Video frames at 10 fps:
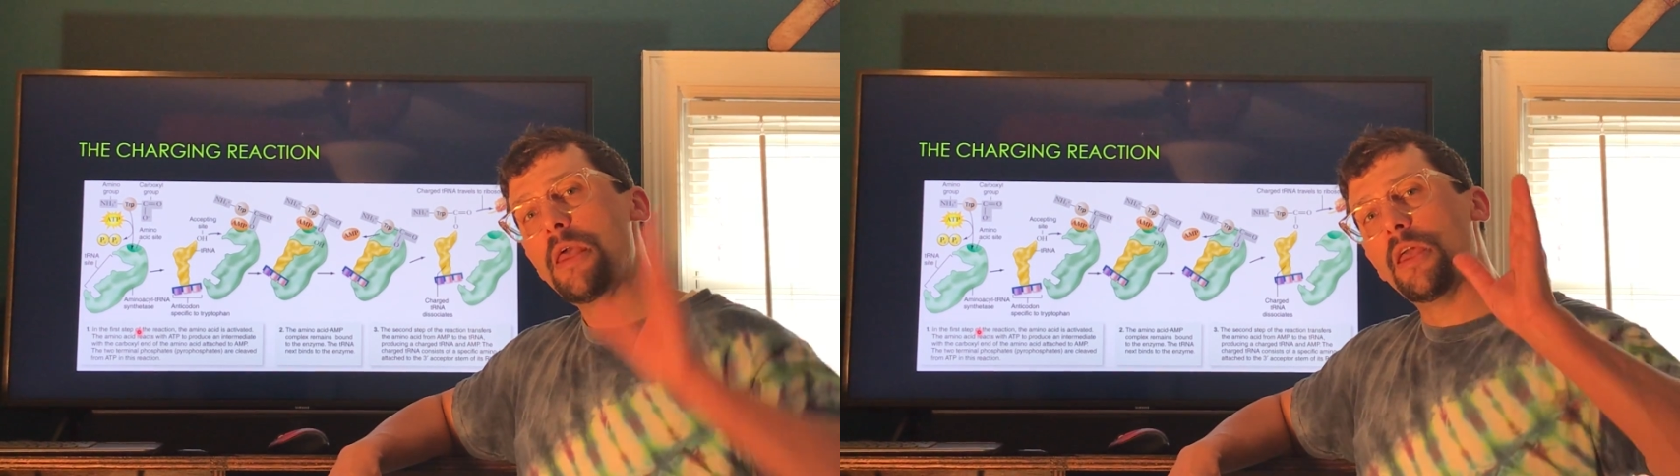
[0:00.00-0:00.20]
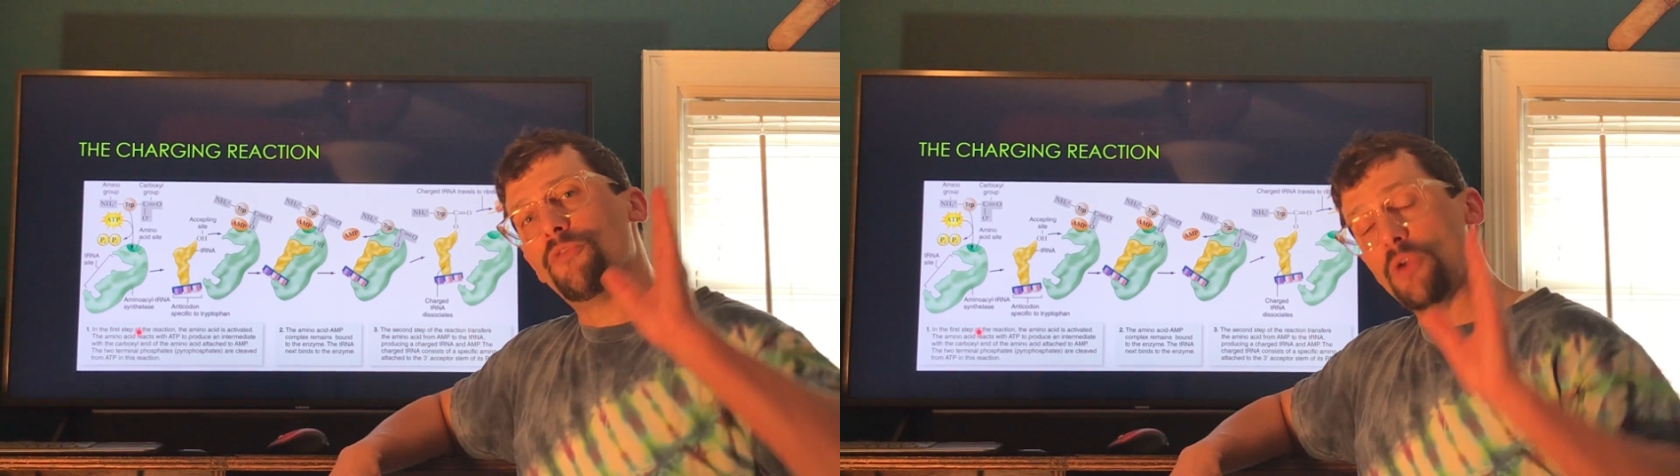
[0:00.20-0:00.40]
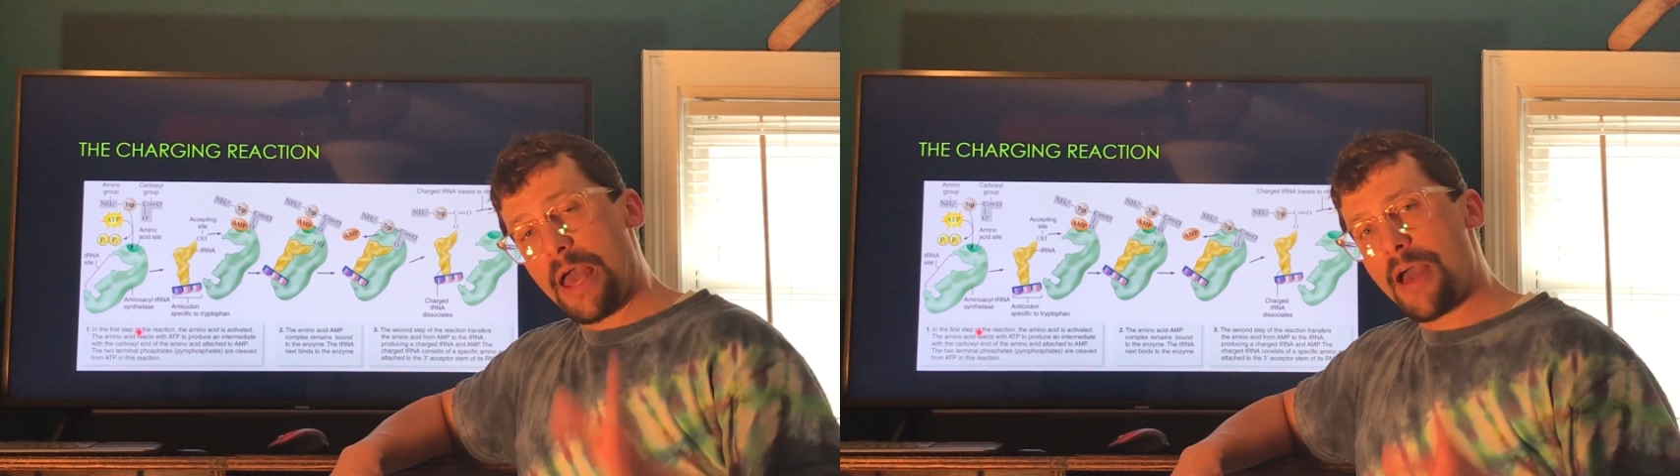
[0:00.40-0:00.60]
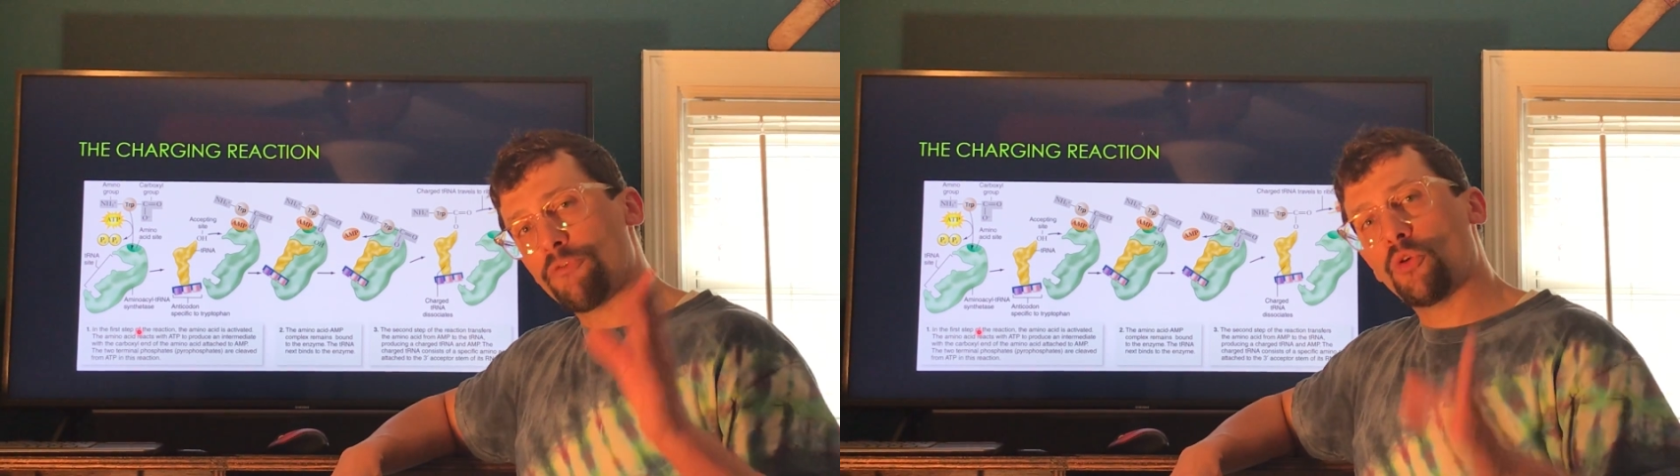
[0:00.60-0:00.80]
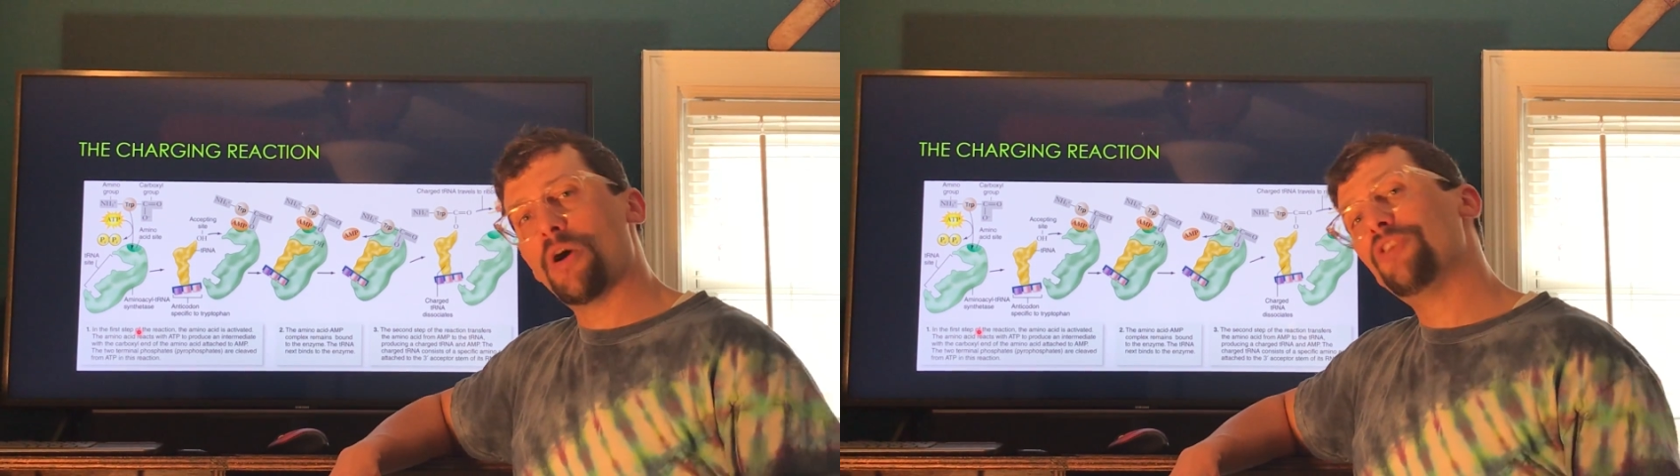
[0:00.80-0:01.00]
If you have
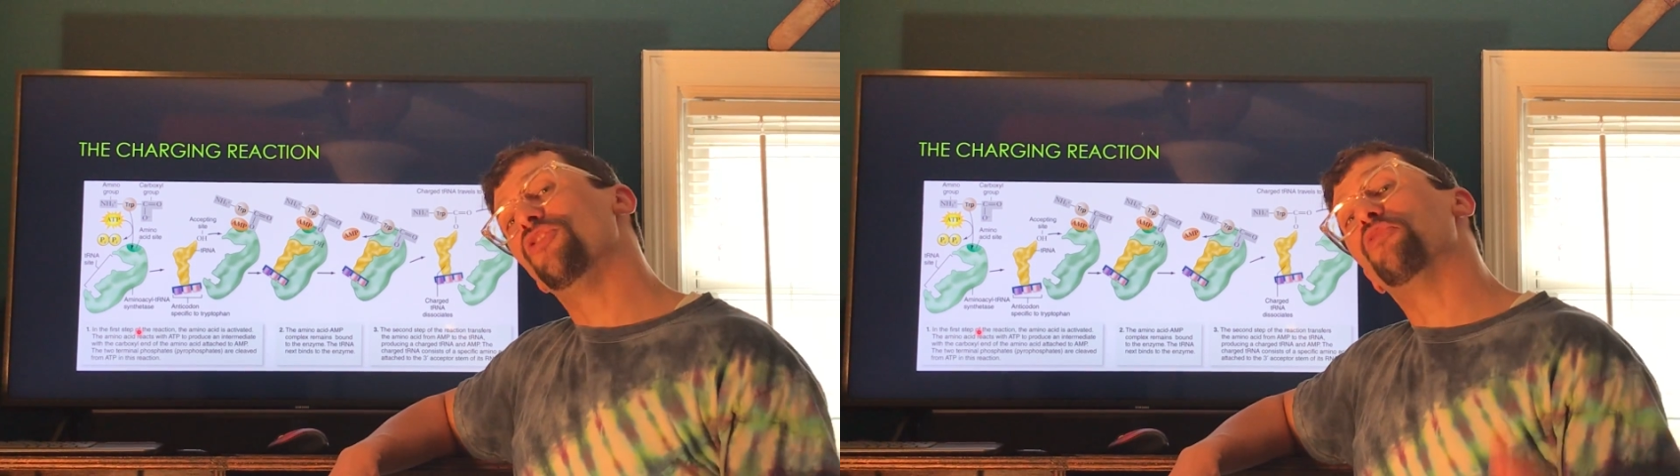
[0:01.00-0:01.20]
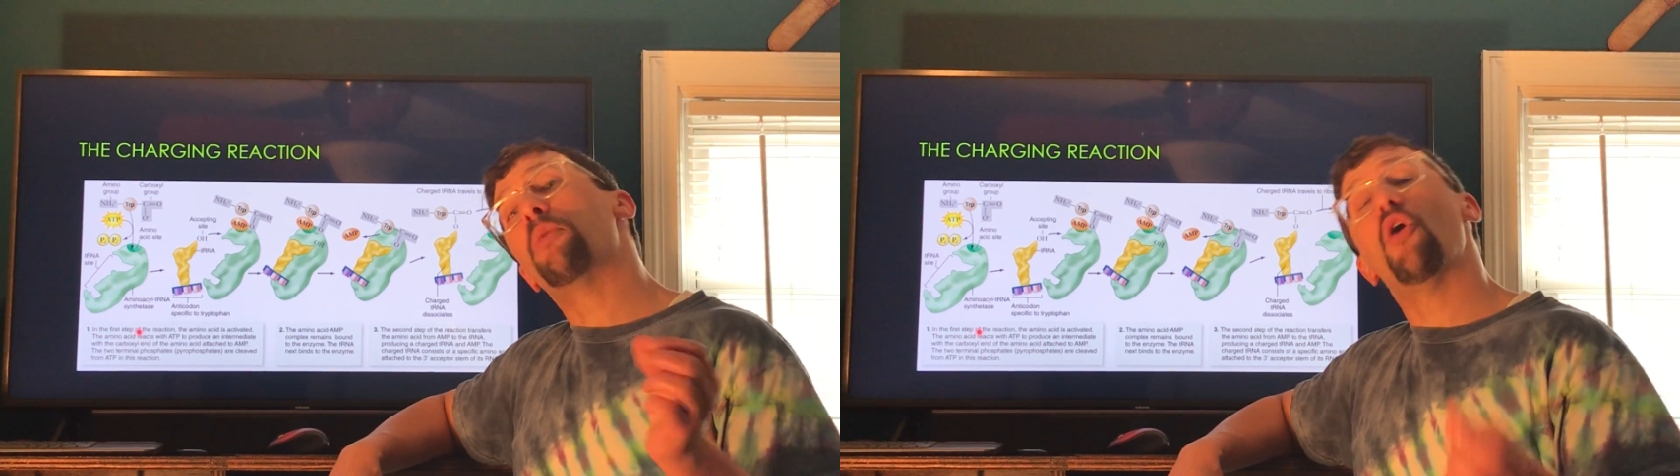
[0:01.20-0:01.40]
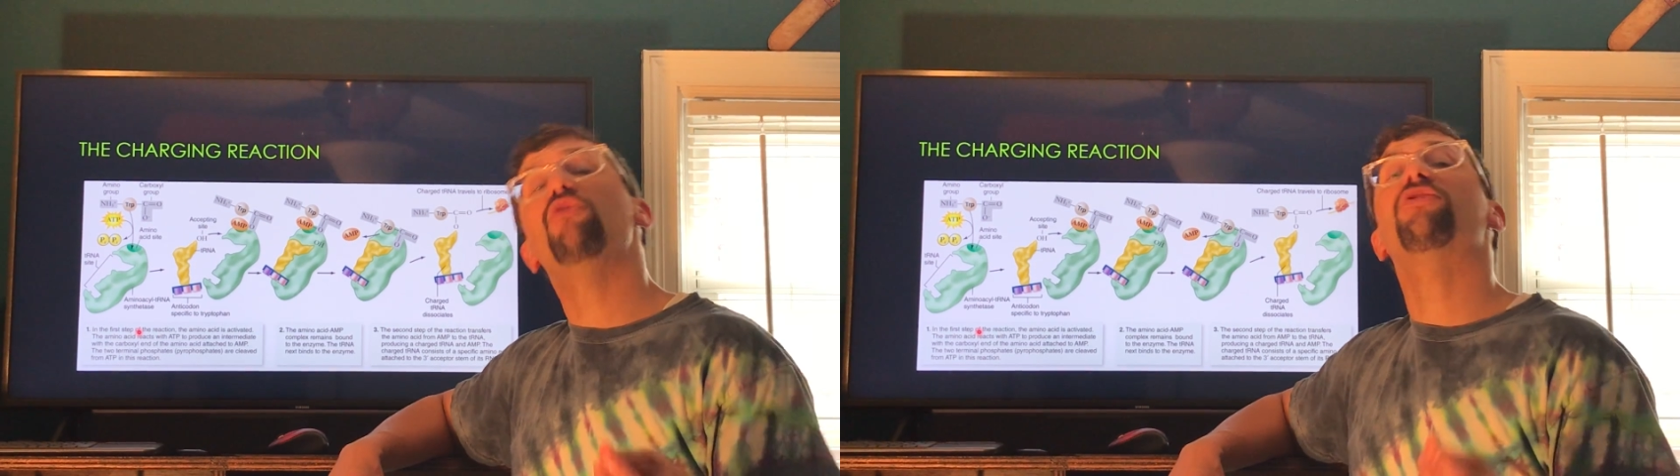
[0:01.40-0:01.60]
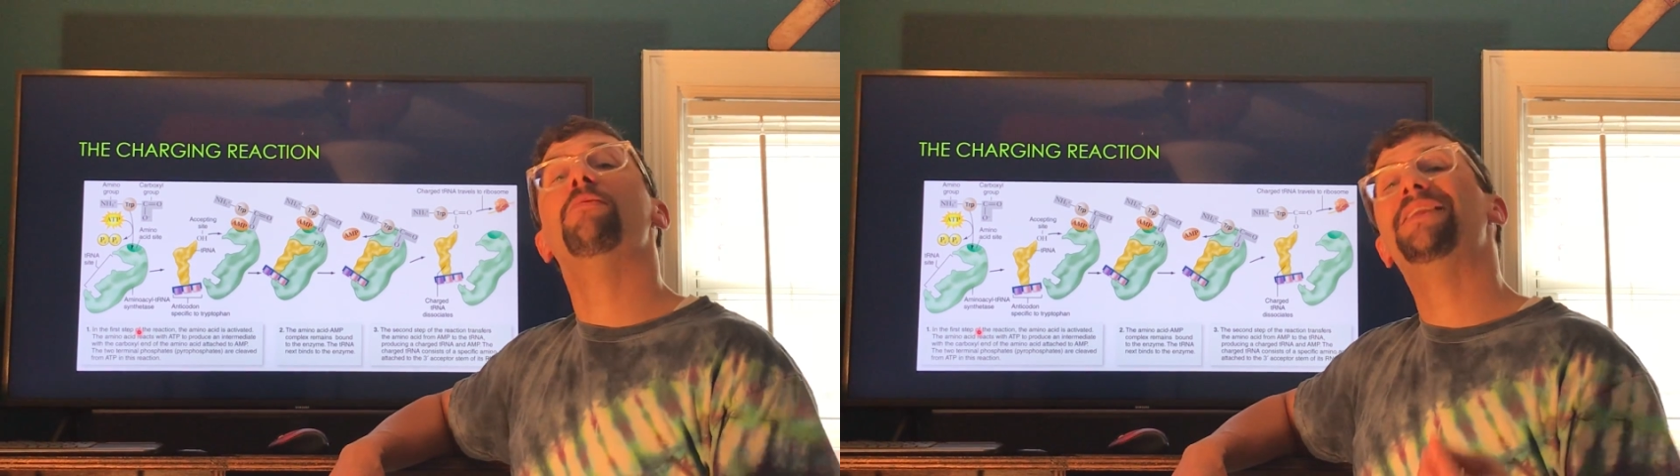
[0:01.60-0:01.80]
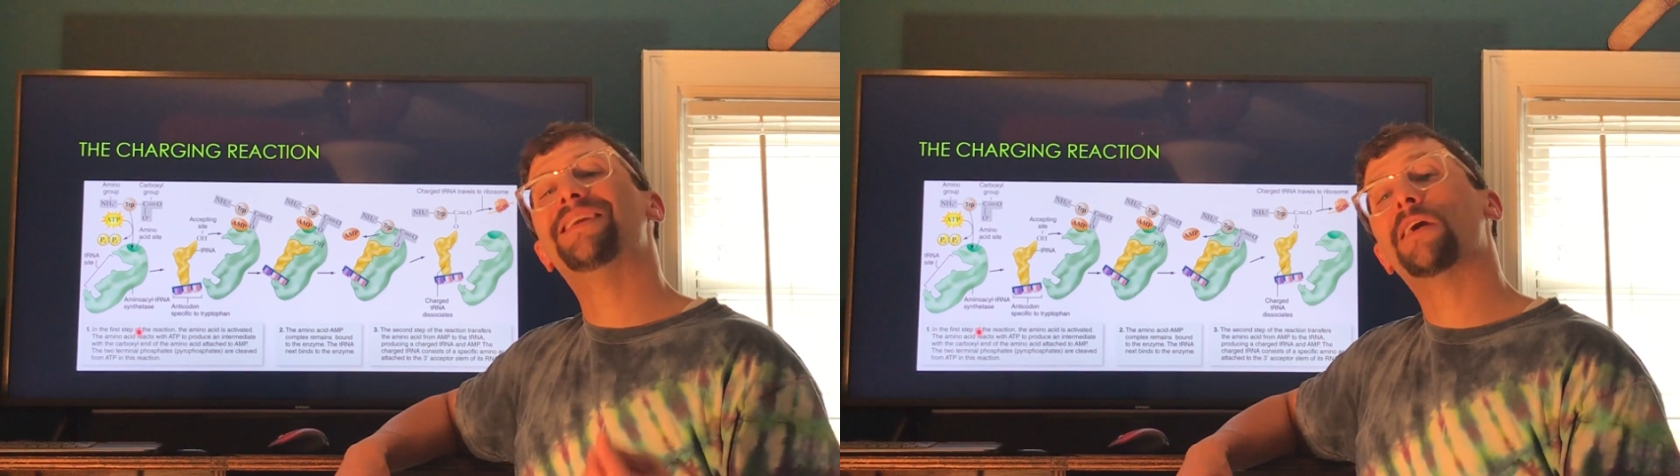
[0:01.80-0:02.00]
questions, post them
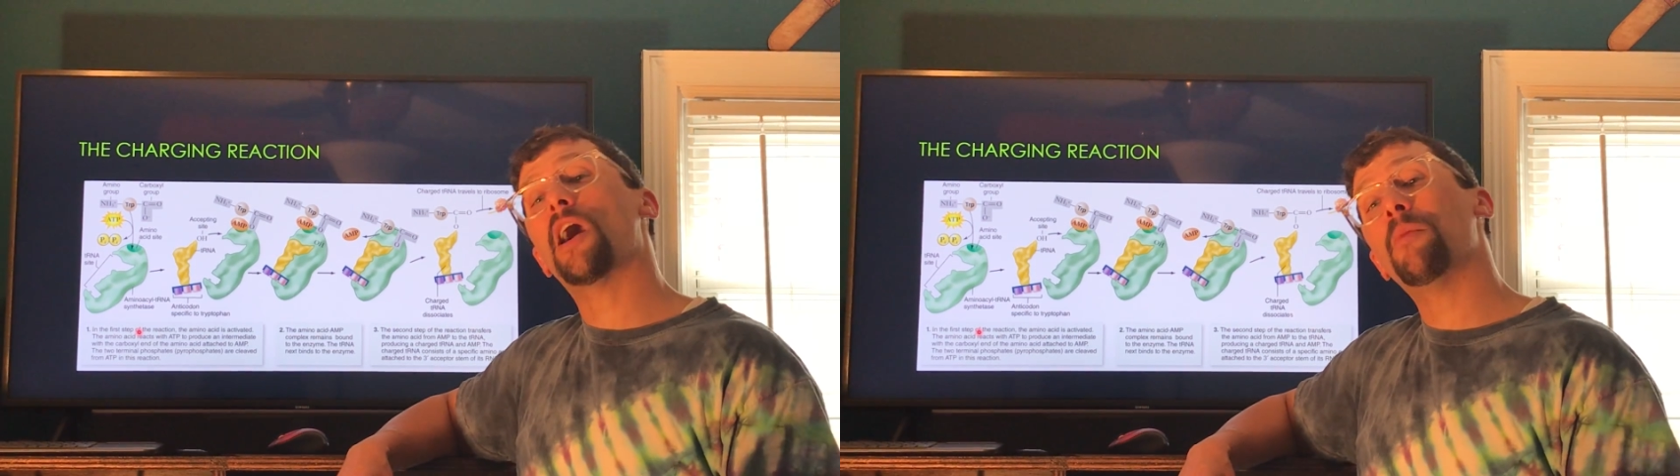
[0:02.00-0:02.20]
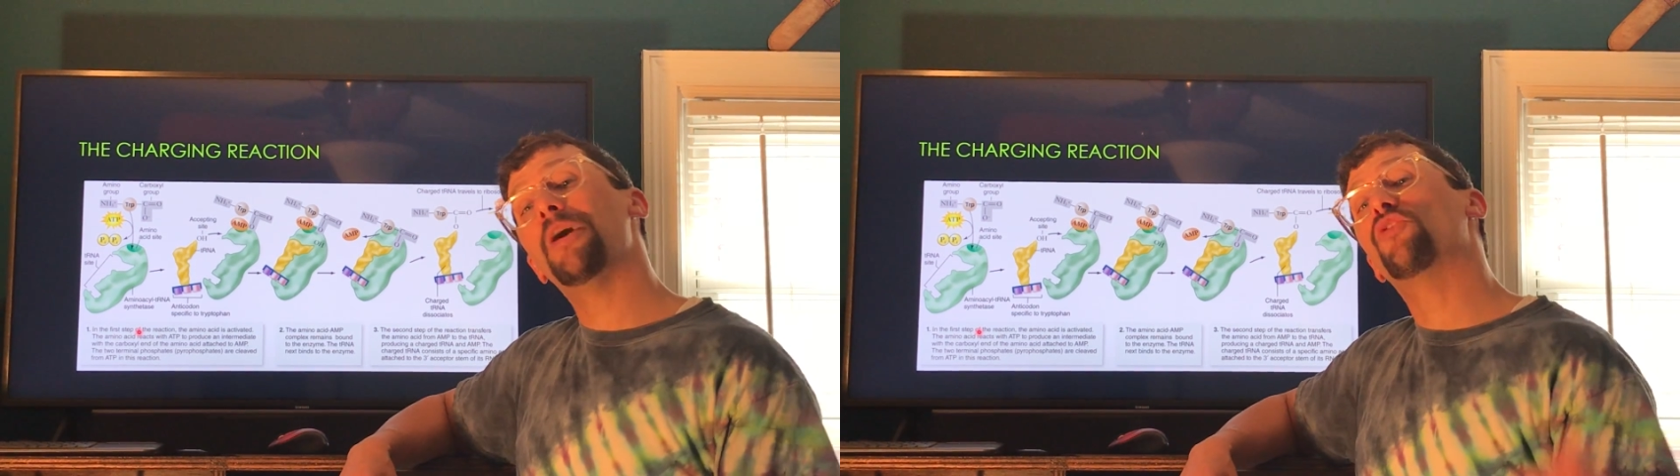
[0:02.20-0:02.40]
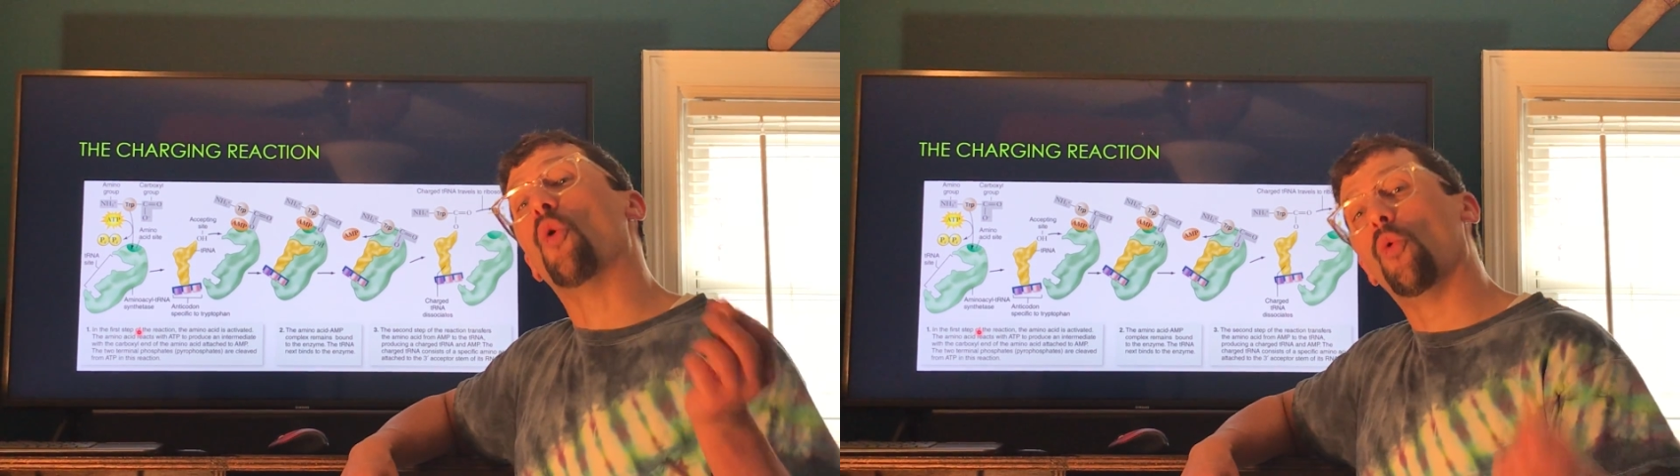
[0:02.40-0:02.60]
in the comments